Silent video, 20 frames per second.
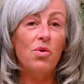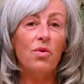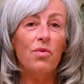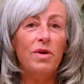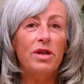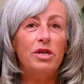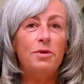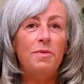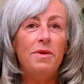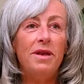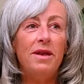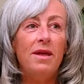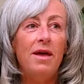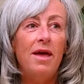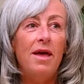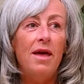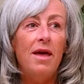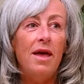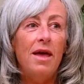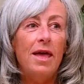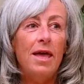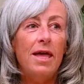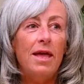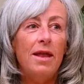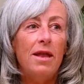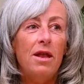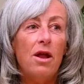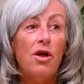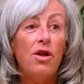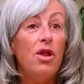Court, Richmond,
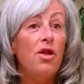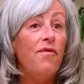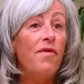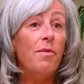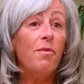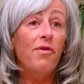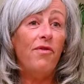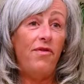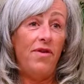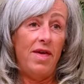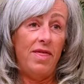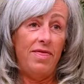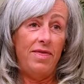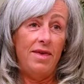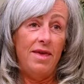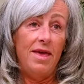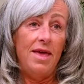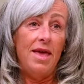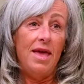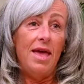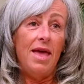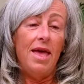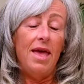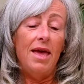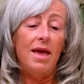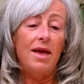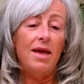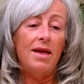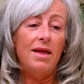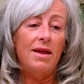in, on November 5th.
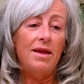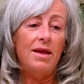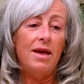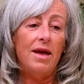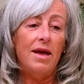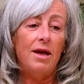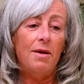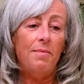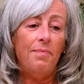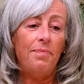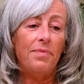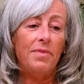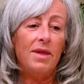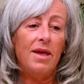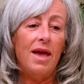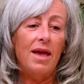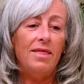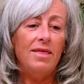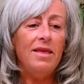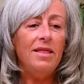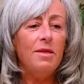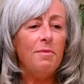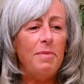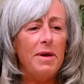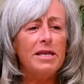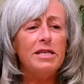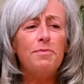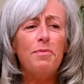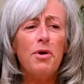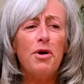And um, I think the
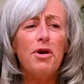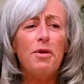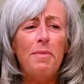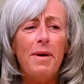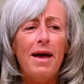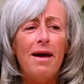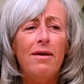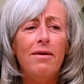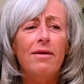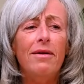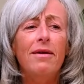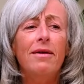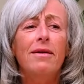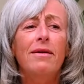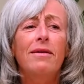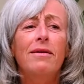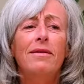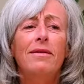best part about